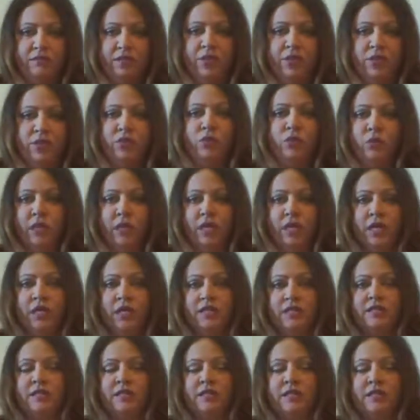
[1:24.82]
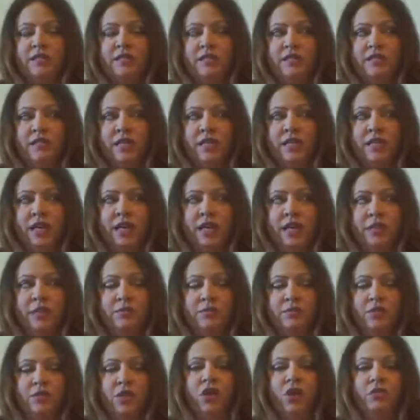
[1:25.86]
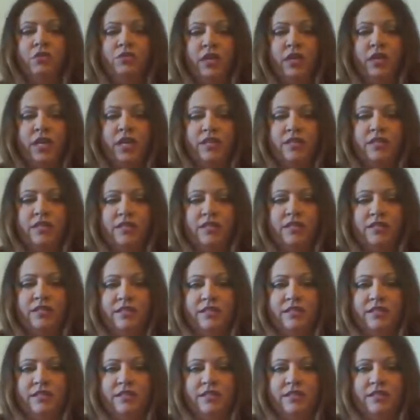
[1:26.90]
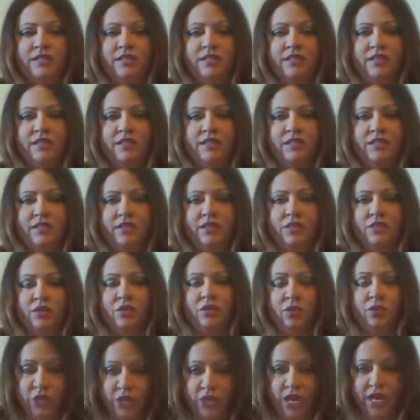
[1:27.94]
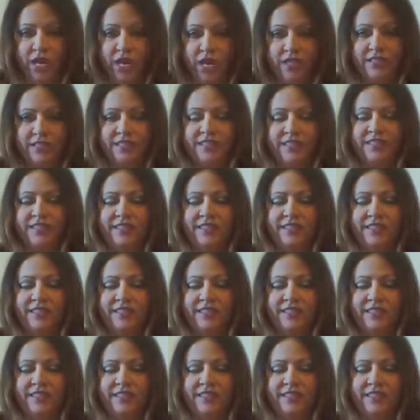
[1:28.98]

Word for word: They're the ones that absolve us or not.